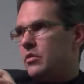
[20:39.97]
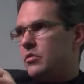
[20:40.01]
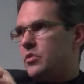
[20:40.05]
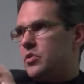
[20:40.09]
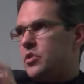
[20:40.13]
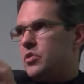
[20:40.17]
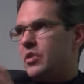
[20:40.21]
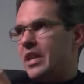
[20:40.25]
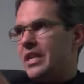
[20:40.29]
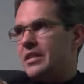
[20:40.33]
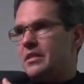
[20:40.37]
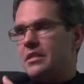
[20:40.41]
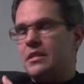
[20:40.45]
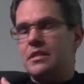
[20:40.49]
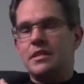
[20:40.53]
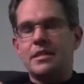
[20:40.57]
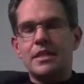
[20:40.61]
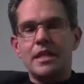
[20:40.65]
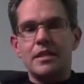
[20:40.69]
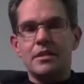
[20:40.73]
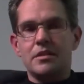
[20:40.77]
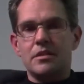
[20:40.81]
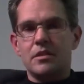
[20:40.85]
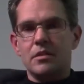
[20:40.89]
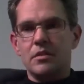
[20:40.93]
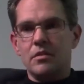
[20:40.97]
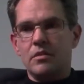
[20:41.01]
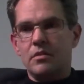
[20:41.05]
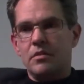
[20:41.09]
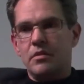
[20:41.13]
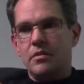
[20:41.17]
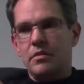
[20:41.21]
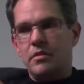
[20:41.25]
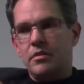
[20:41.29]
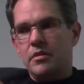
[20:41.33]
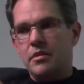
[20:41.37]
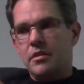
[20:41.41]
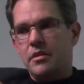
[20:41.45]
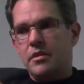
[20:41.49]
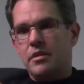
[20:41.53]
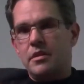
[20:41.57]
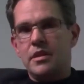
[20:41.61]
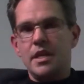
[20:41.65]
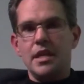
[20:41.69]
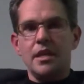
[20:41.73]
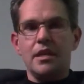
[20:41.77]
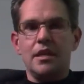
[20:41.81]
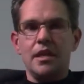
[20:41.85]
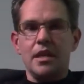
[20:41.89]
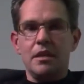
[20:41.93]
transcendental
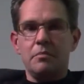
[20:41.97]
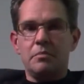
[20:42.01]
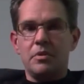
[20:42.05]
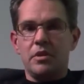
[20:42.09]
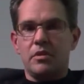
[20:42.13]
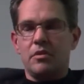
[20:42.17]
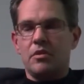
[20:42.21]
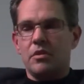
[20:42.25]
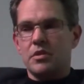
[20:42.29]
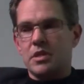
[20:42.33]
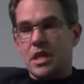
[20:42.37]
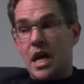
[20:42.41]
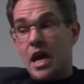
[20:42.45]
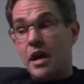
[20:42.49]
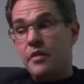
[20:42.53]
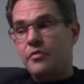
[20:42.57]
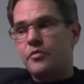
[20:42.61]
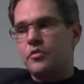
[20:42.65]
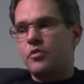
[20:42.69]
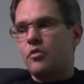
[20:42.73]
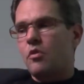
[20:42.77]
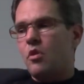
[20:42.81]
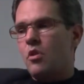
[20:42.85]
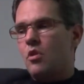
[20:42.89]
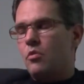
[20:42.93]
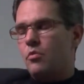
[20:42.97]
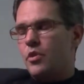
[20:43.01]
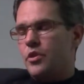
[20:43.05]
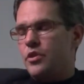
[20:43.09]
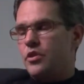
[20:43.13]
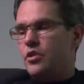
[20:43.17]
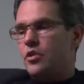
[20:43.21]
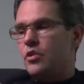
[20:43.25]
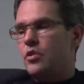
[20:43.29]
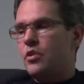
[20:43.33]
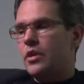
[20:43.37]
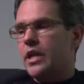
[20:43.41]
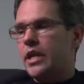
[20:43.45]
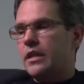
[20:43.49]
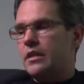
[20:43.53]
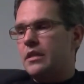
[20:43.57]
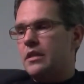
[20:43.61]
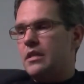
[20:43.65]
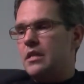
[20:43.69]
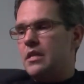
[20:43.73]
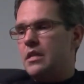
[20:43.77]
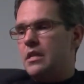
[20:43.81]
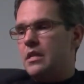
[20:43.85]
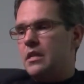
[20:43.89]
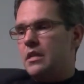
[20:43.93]
thinking, because after all, when you look at
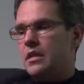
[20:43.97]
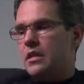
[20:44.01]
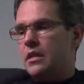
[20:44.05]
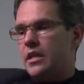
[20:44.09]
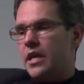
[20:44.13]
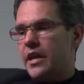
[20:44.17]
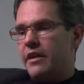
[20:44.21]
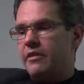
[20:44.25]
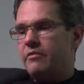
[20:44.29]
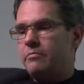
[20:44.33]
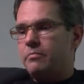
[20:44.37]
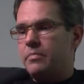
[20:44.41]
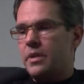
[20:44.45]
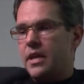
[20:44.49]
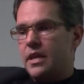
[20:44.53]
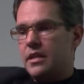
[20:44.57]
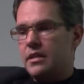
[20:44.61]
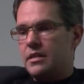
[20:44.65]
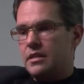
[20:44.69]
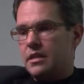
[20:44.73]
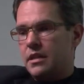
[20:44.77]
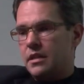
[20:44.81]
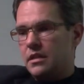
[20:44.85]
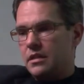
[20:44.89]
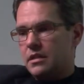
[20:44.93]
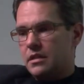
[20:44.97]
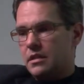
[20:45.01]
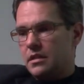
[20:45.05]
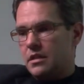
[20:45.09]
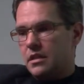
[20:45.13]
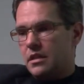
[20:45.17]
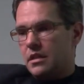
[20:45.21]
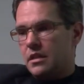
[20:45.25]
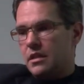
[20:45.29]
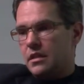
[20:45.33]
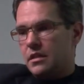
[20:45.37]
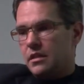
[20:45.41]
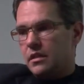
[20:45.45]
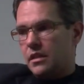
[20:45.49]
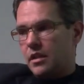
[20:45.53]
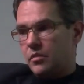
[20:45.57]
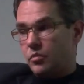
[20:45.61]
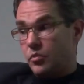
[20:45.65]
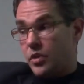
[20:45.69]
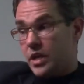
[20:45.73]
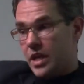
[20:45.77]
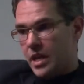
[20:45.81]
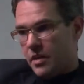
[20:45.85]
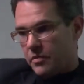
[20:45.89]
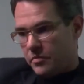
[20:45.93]
the cave paintings that
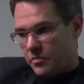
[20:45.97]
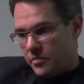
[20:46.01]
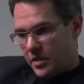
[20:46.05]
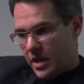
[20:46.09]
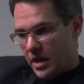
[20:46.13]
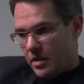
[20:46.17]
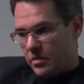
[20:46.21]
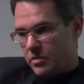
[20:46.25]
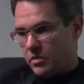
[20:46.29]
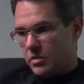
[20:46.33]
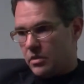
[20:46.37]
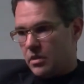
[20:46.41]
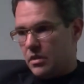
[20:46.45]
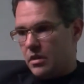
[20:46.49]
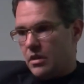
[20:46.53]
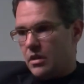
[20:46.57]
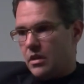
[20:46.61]
we have found,